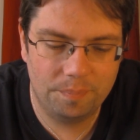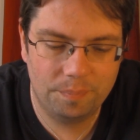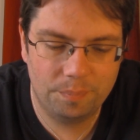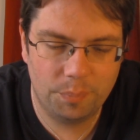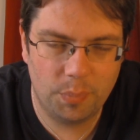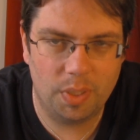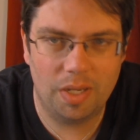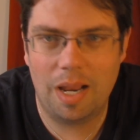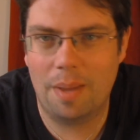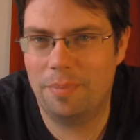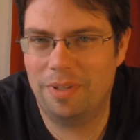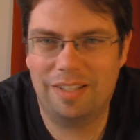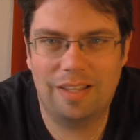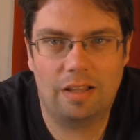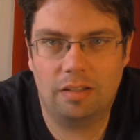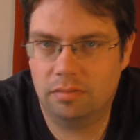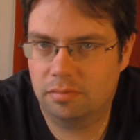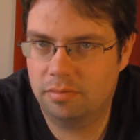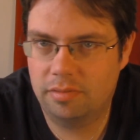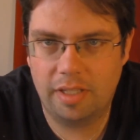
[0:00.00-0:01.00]
But I mean,
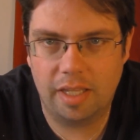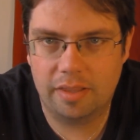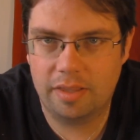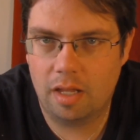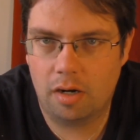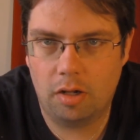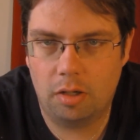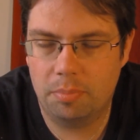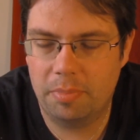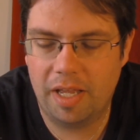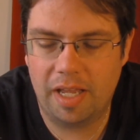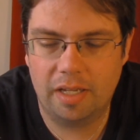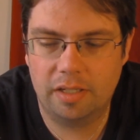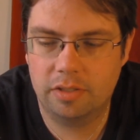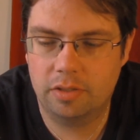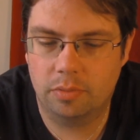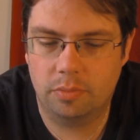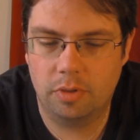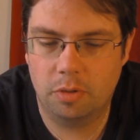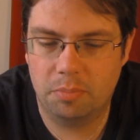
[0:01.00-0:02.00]
I'll get that all back,
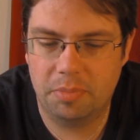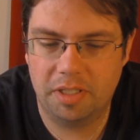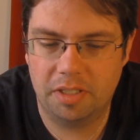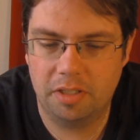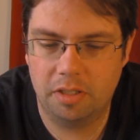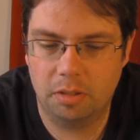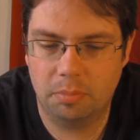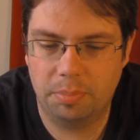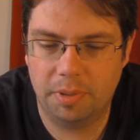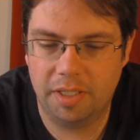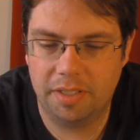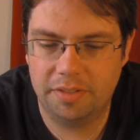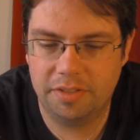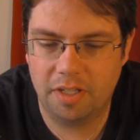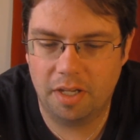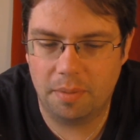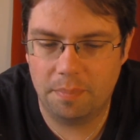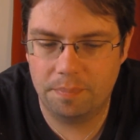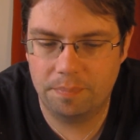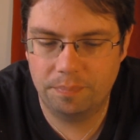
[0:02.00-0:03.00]
so no big deal. But
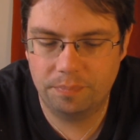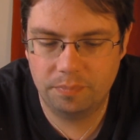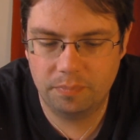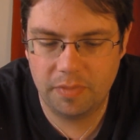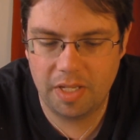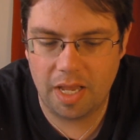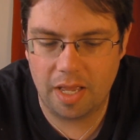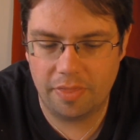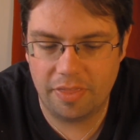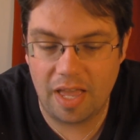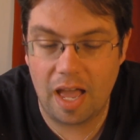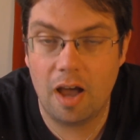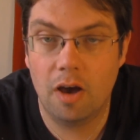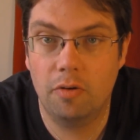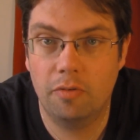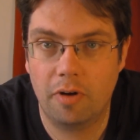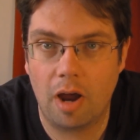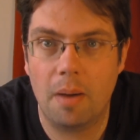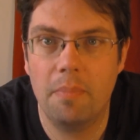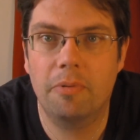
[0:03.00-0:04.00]
yeah, the
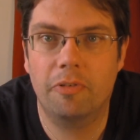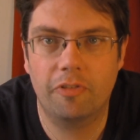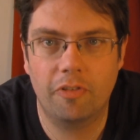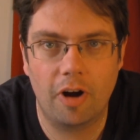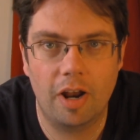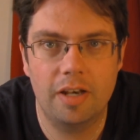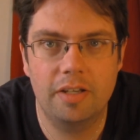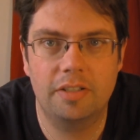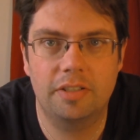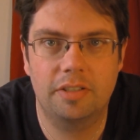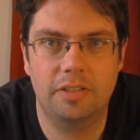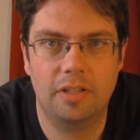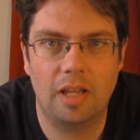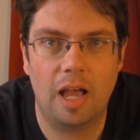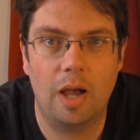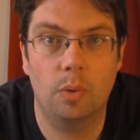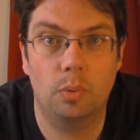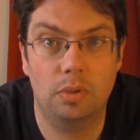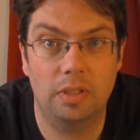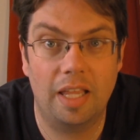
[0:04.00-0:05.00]
upfront
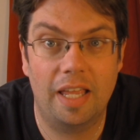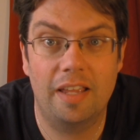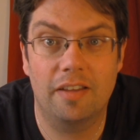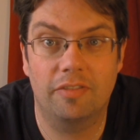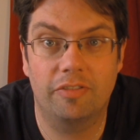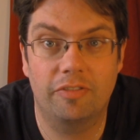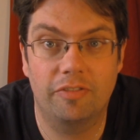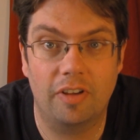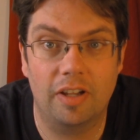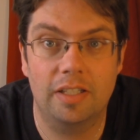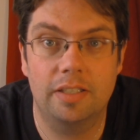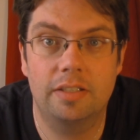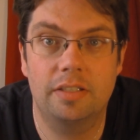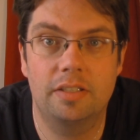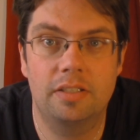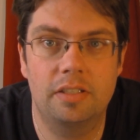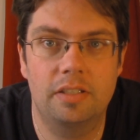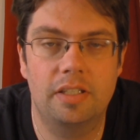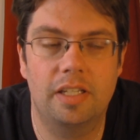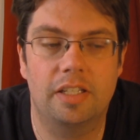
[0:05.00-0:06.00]
outlay of
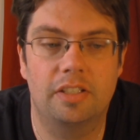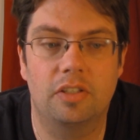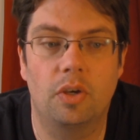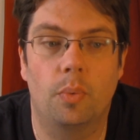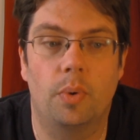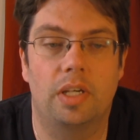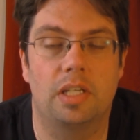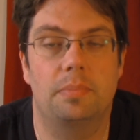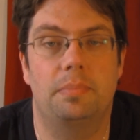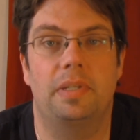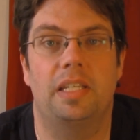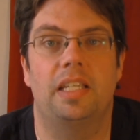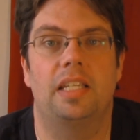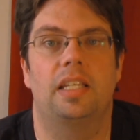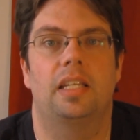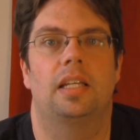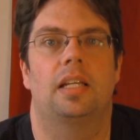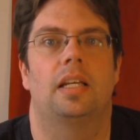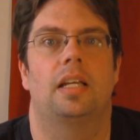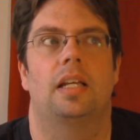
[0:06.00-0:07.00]
funds is going to be
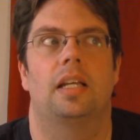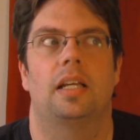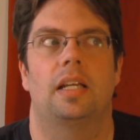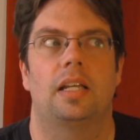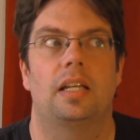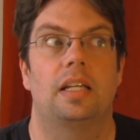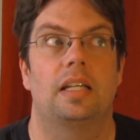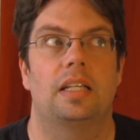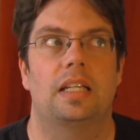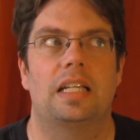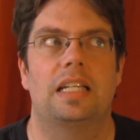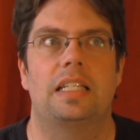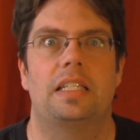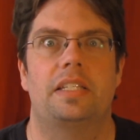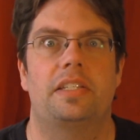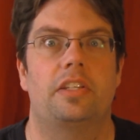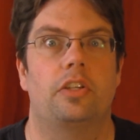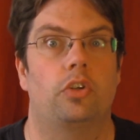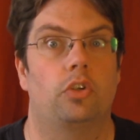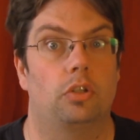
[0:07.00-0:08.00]

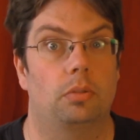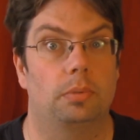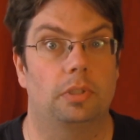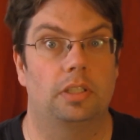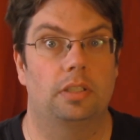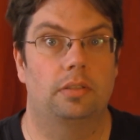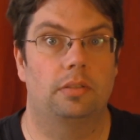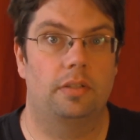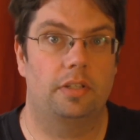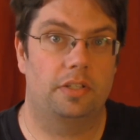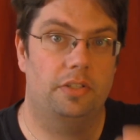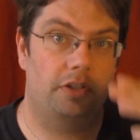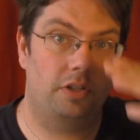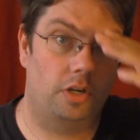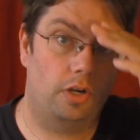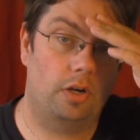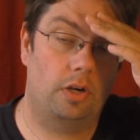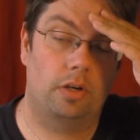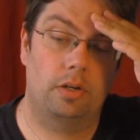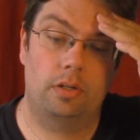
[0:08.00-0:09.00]
considerable this
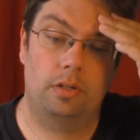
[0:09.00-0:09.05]
year.